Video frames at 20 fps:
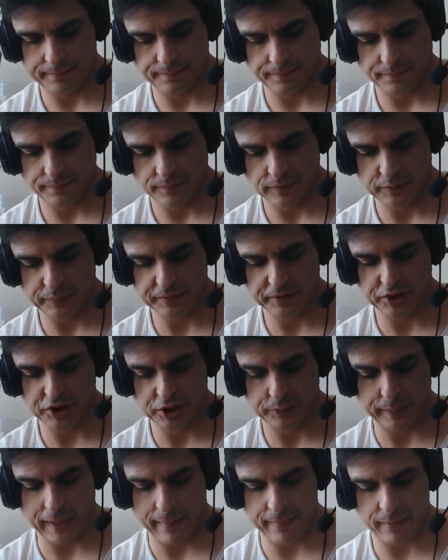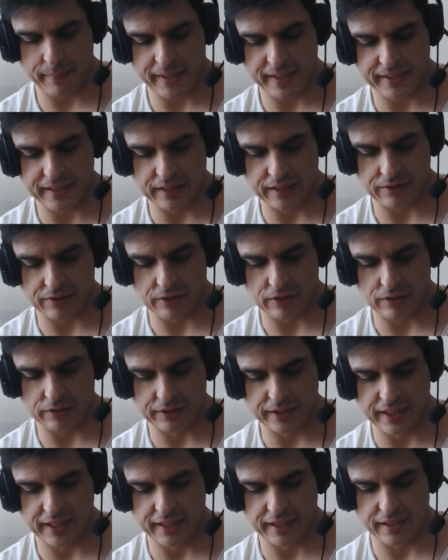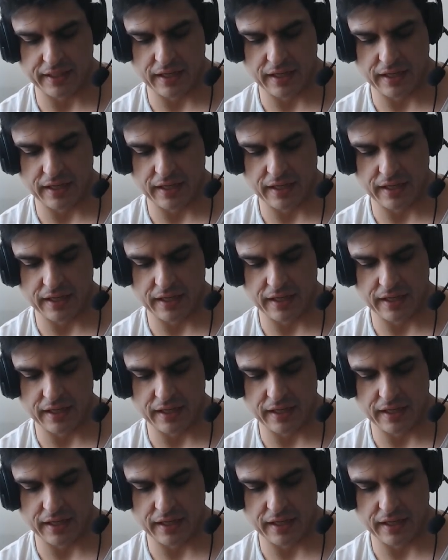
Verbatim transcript: She's been spamming my Tinder all day.